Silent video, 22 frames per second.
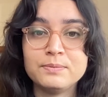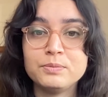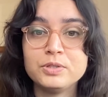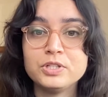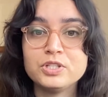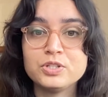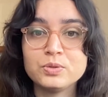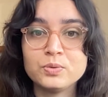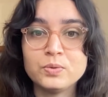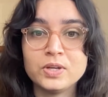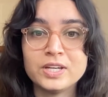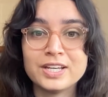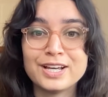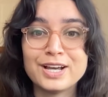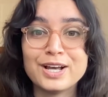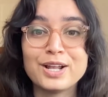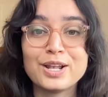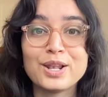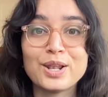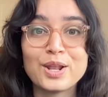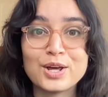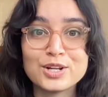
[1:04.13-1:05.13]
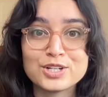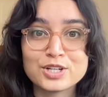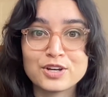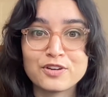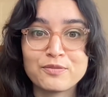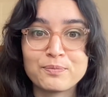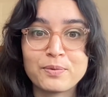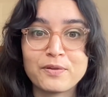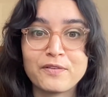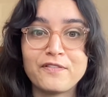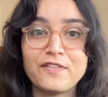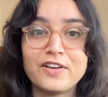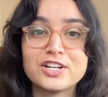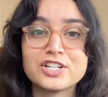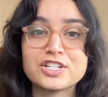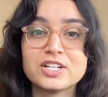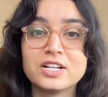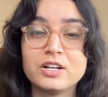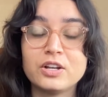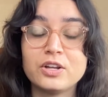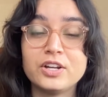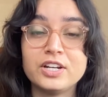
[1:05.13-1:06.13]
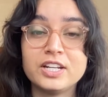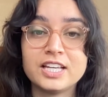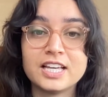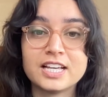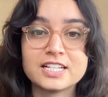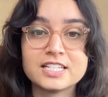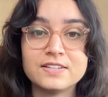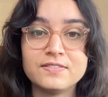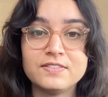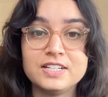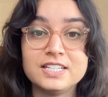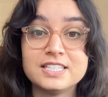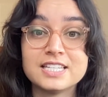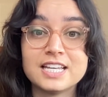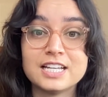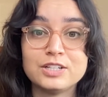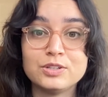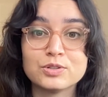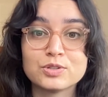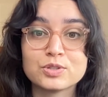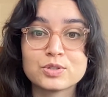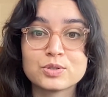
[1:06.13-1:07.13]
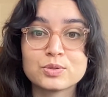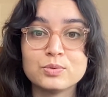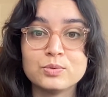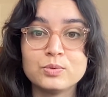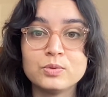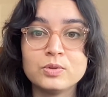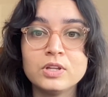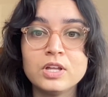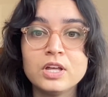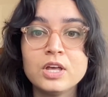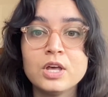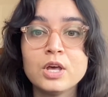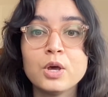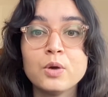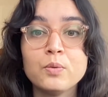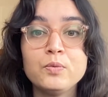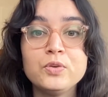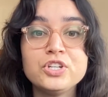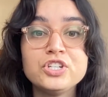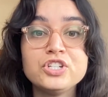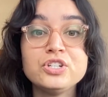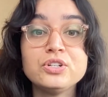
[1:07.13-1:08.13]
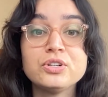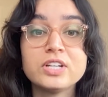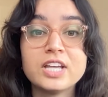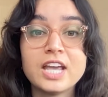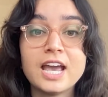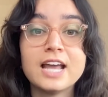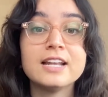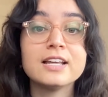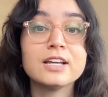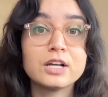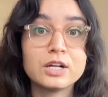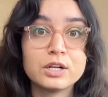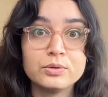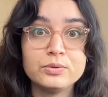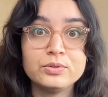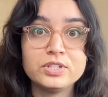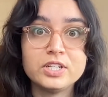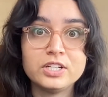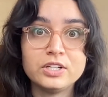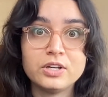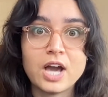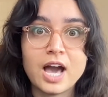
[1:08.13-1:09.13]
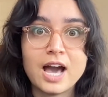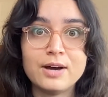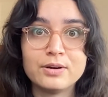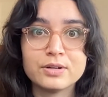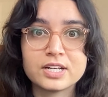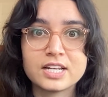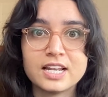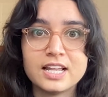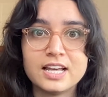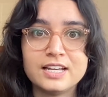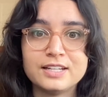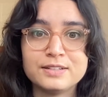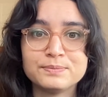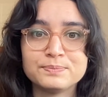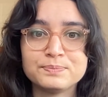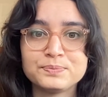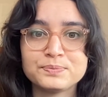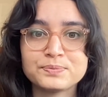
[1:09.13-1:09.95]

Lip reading: be doing a lot of professional learning activities at your school, which you can include in your outline.